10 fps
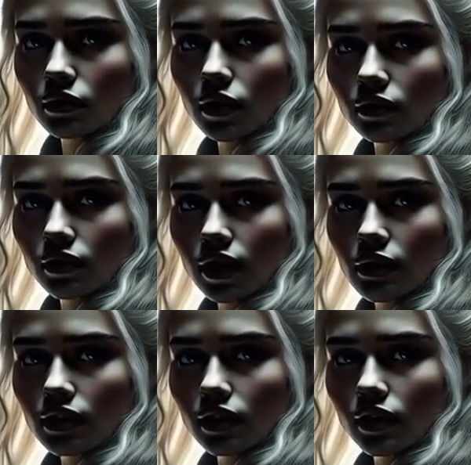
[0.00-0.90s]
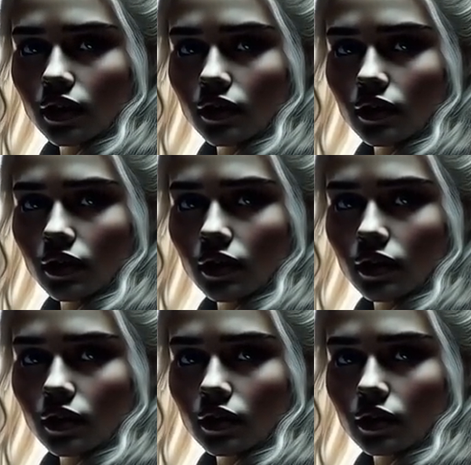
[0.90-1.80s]
Sansa's posture
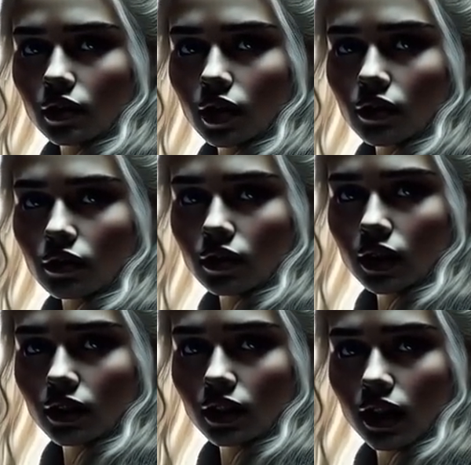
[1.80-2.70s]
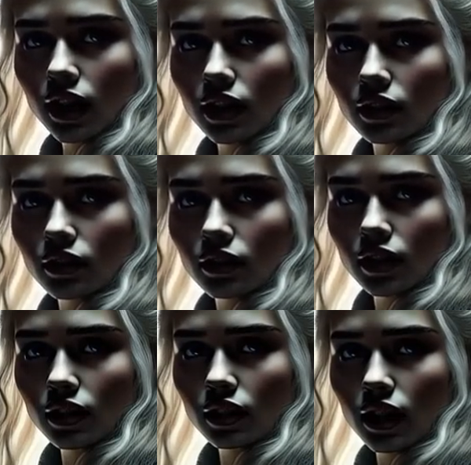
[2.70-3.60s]
relaxed slightly. That might help.
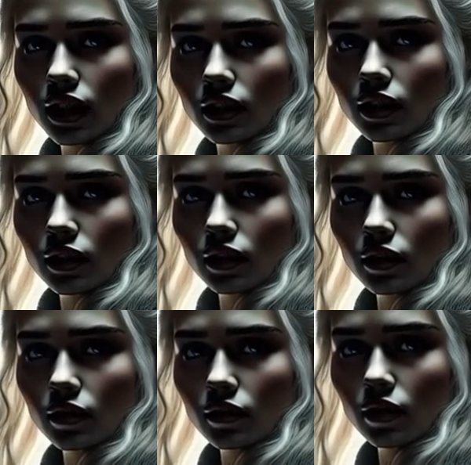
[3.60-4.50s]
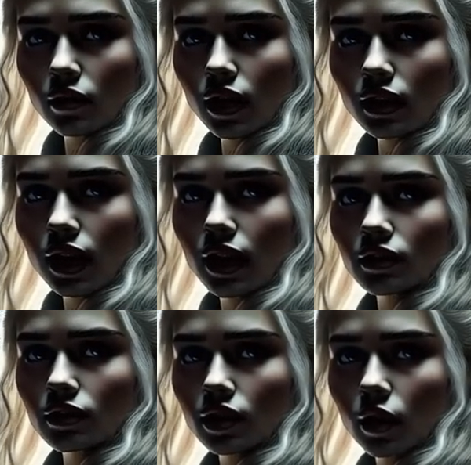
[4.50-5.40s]
Clear terms could ease their worries.
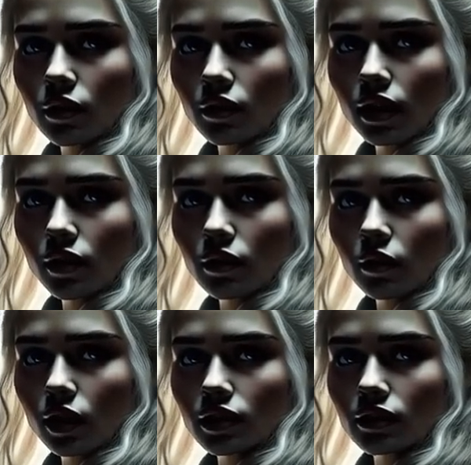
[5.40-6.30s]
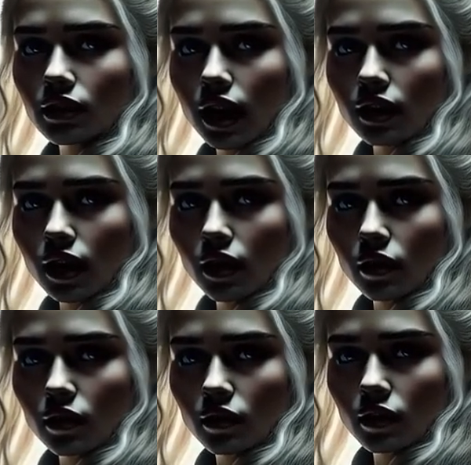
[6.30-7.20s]
Otherwise, old
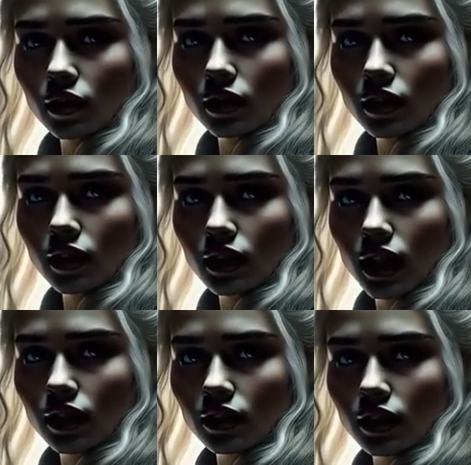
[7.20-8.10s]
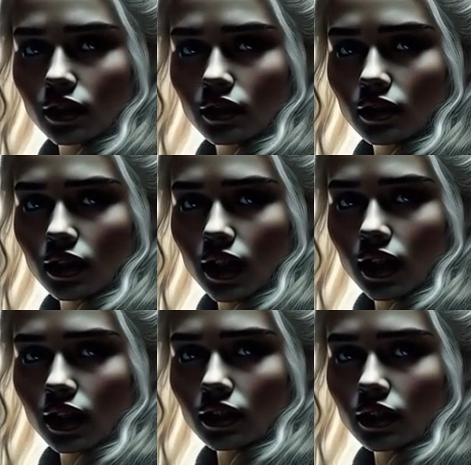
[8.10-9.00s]
suspicions will gnaw at them. Draft the
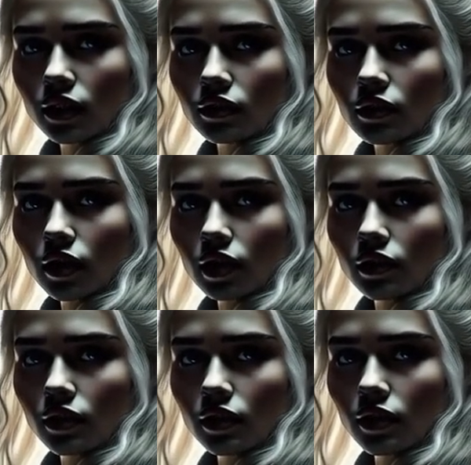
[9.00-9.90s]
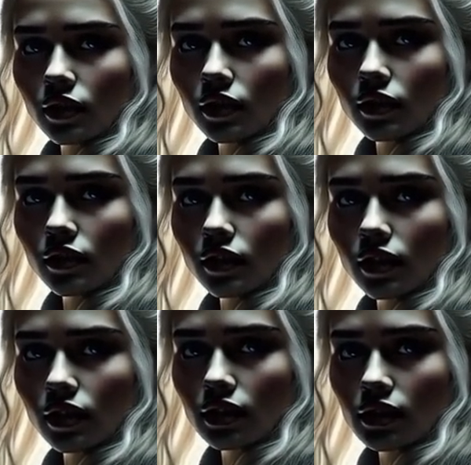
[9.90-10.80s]
language you'd find acceptable, Tyrion
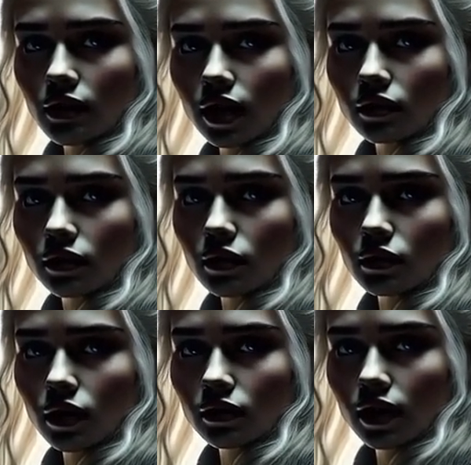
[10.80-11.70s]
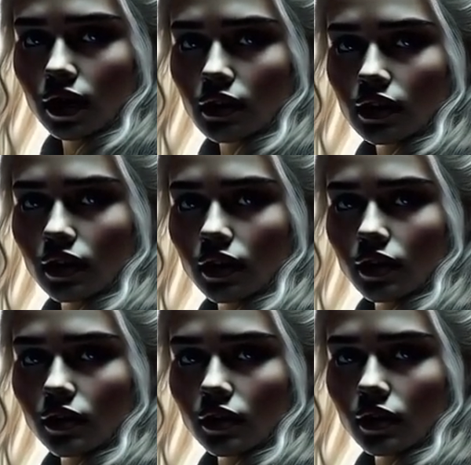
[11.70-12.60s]
said. We'll work it into the
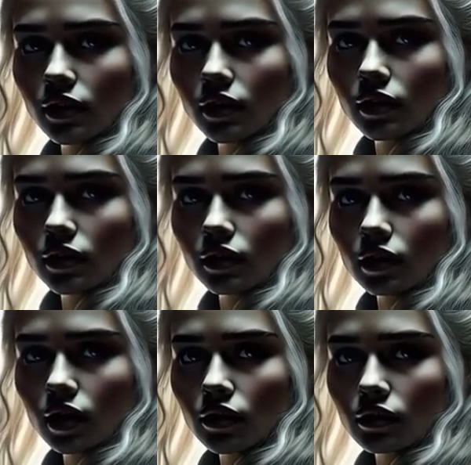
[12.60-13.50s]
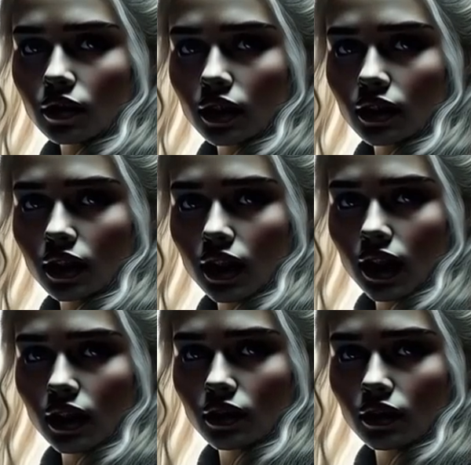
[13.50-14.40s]
Confederation agreements. I want
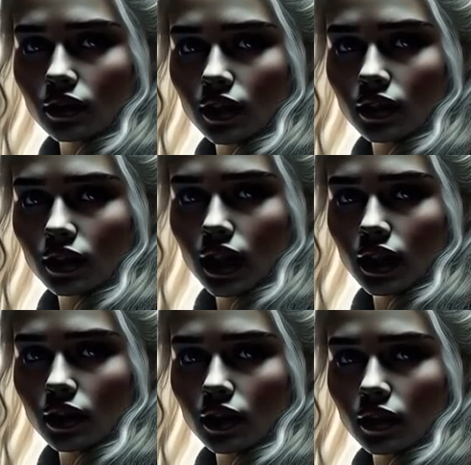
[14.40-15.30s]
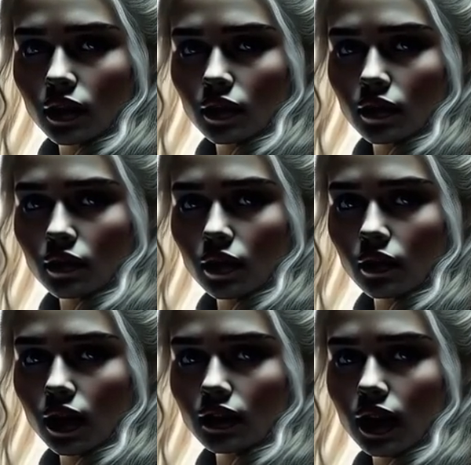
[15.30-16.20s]
every region to feel secure, not
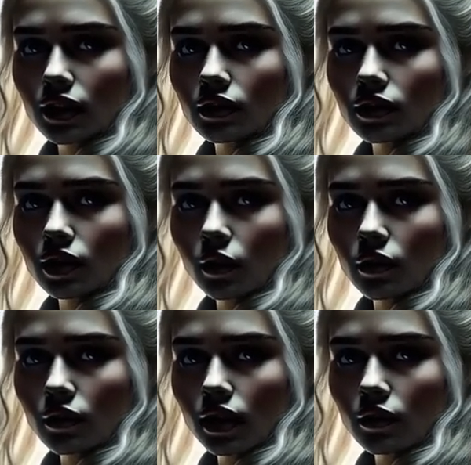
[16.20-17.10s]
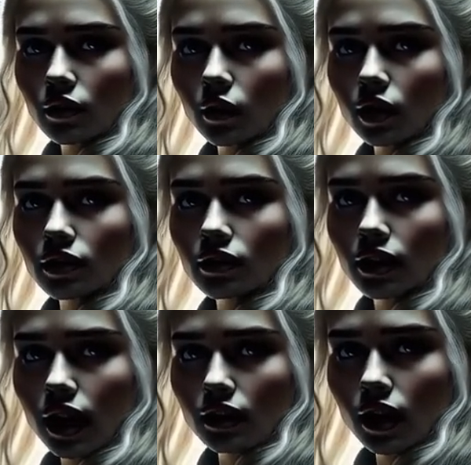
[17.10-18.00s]
coerced. The entire point of this
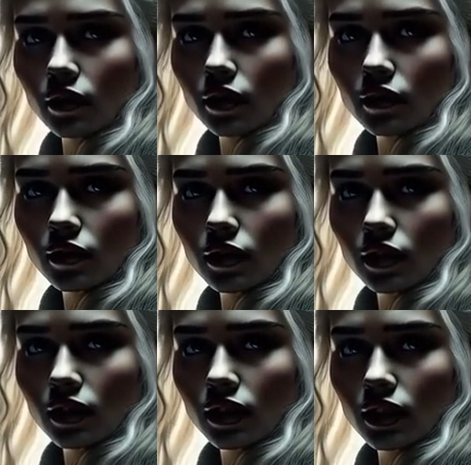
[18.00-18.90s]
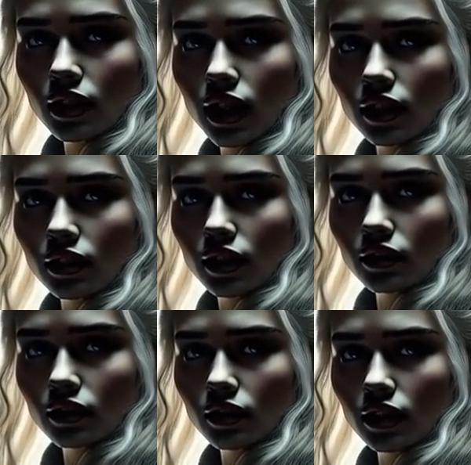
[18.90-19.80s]
new arrangement is to avoid the
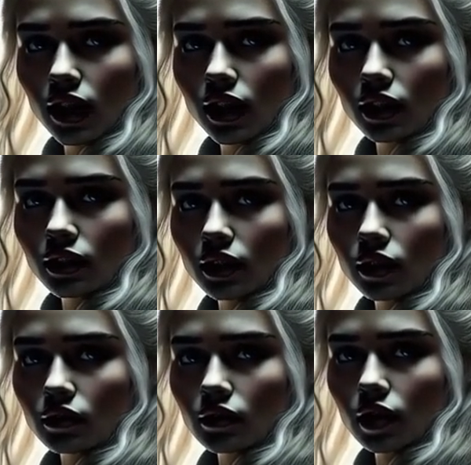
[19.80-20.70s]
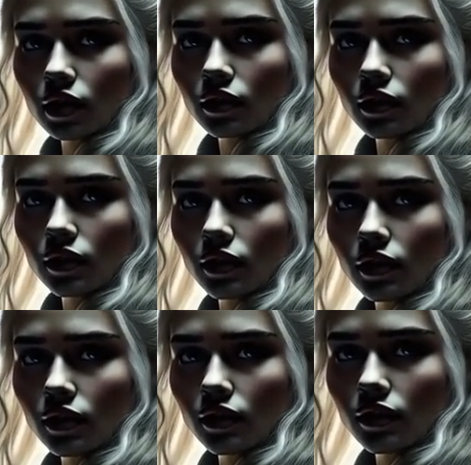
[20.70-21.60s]
iron-fisted rule that led us to so
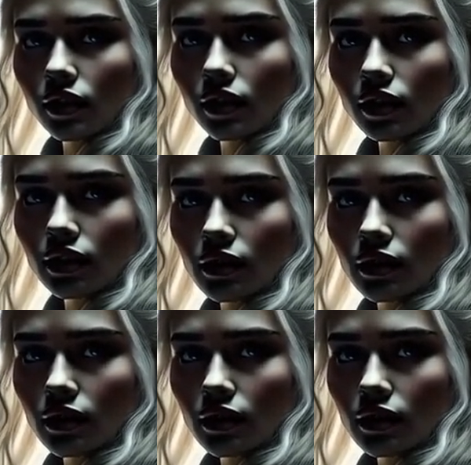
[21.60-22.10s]
much misery.